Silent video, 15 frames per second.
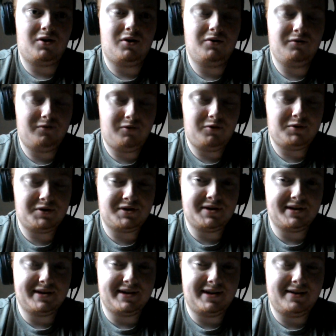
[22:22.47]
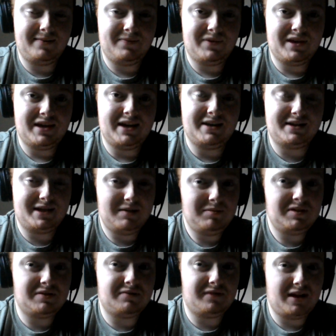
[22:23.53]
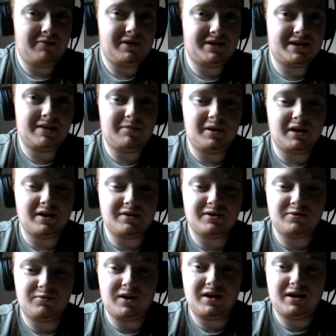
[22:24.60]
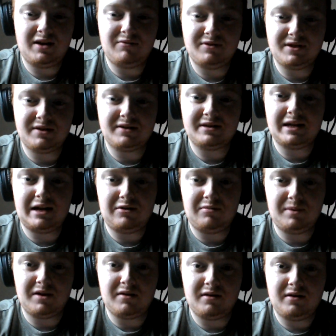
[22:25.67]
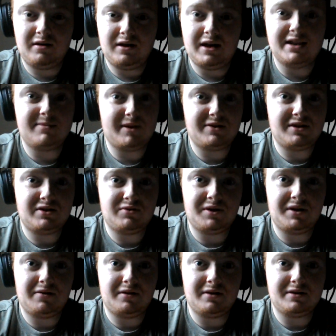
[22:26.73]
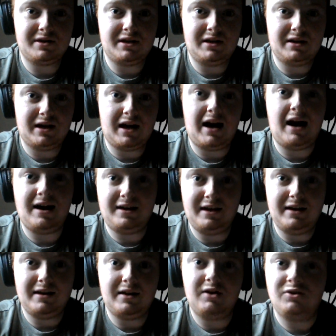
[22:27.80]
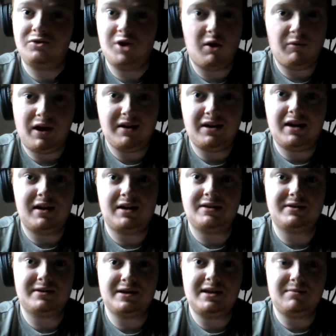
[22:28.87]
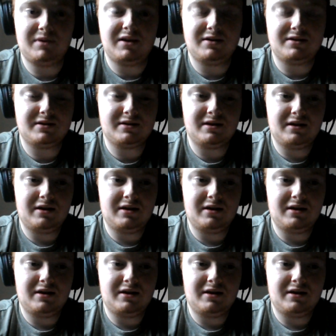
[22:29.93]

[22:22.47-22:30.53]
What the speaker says: unfortunately, it seems very similar to when he was at Sauber, especially in 2013, i.e. nowhere near his teammate.